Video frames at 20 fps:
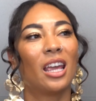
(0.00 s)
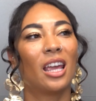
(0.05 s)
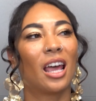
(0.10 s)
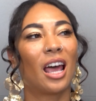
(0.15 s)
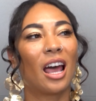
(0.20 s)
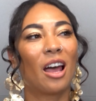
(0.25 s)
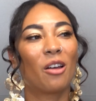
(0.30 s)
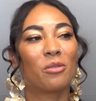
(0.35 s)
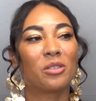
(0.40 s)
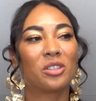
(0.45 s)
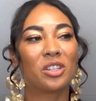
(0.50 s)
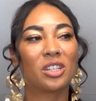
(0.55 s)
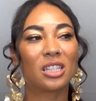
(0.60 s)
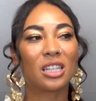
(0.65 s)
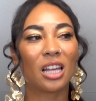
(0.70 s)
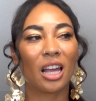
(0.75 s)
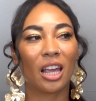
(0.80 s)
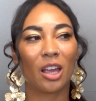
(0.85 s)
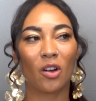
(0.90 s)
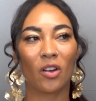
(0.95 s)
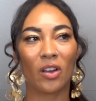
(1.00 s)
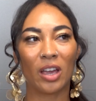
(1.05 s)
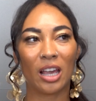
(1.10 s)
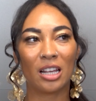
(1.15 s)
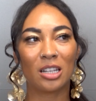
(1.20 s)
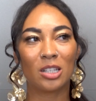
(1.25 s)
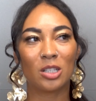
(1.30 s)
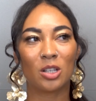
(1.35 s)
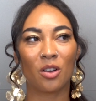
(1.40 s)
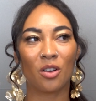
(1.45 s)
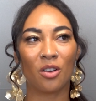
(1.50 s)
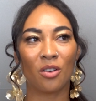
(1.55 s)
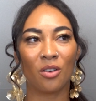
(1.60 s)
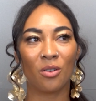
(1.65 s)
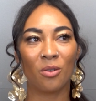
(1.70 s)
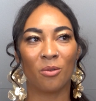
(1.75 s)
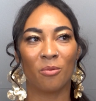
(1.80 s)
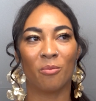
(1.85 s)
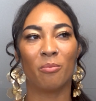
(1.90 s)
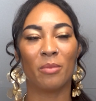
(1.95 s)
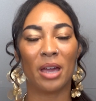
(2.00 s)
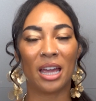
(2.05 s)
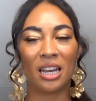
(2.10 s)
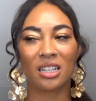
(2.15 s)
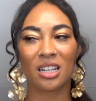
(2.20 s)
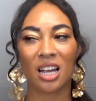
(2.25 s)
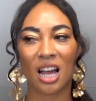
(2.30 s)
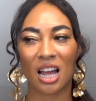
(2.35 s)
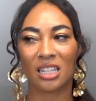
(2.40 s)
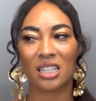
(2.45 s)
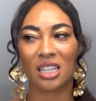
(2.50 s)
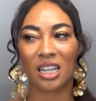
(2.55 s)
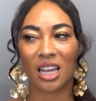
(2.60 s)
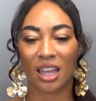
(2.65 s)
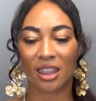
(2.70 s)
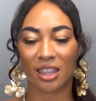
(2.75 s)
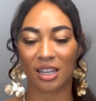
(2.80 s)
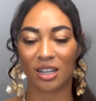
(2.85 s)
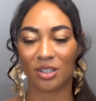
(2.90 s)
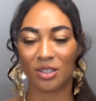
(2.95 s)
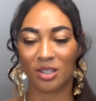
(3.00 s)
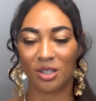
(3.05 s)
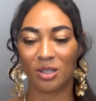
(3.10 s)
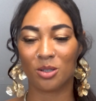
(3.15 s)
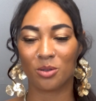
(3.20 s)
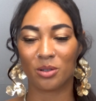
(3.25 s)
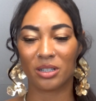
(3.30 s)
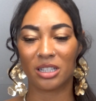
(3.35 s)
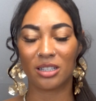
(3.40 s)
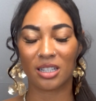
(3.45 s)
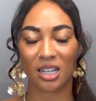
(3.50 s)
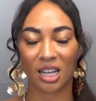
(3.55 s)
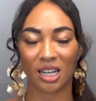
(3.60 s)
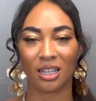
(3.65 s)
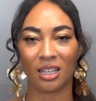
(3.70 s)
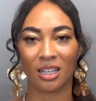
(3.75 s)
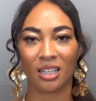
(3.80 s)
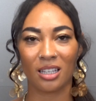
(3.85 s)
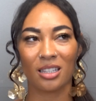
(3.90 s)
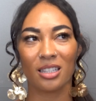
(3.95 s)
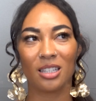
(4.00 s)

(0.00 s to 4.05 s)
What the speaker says: I was just like, okay, so men got together to do a study